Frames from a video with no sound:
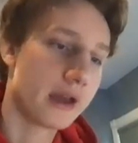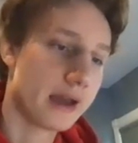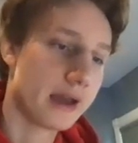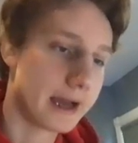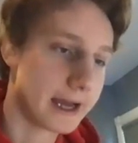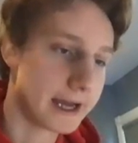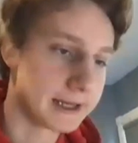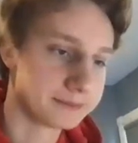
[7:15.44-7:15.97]

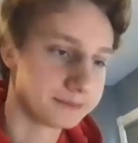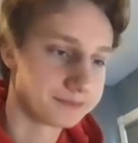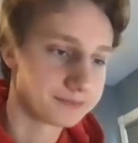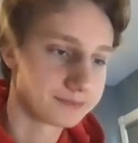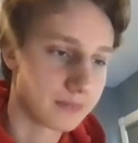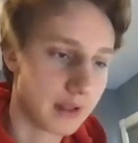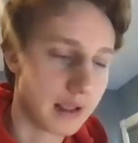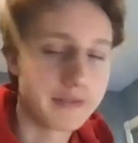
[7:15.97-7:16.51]
And
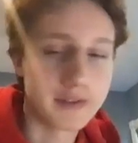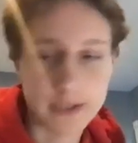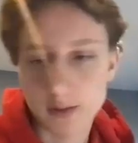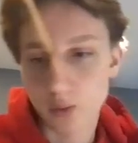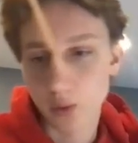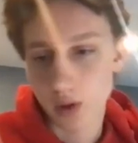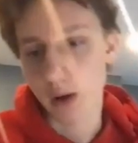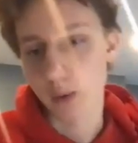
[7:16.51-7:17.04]
this is
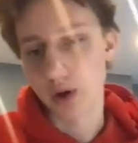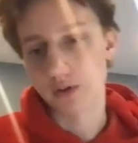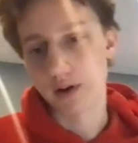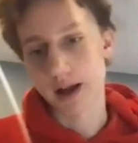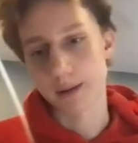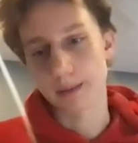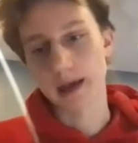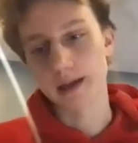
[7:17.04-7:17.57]
one I would
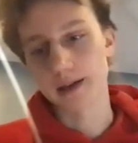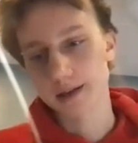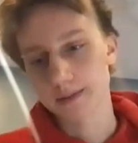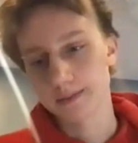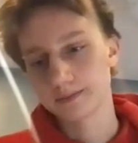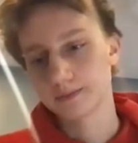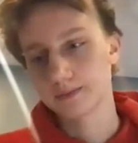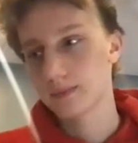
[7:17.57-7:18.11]
recommend.
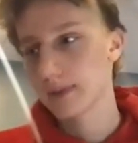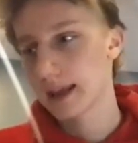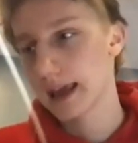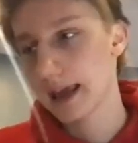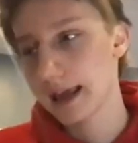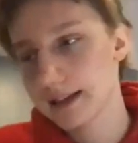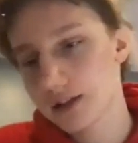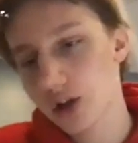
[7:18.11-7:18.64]

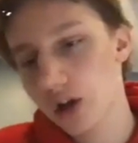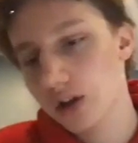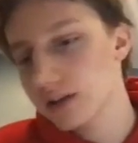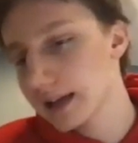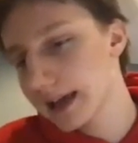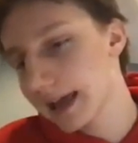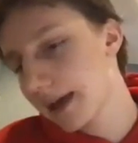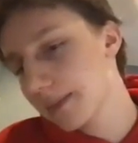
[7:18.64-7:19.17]
It
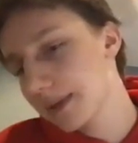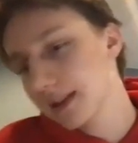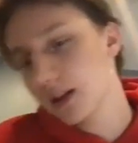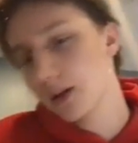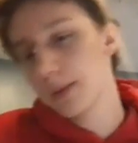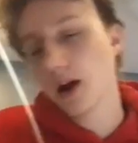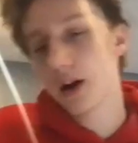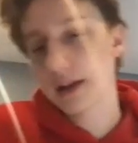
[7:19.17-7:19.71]
can be a
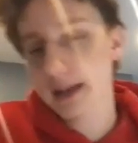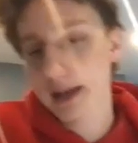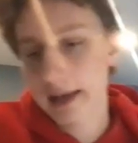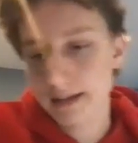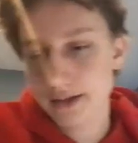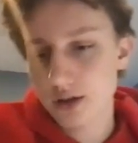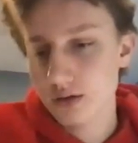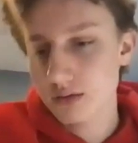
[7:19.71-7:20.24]
little bit hard to get
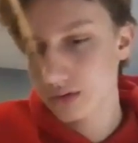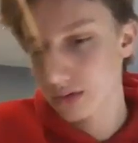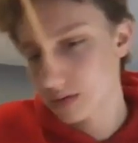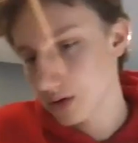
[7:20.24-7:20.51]
into.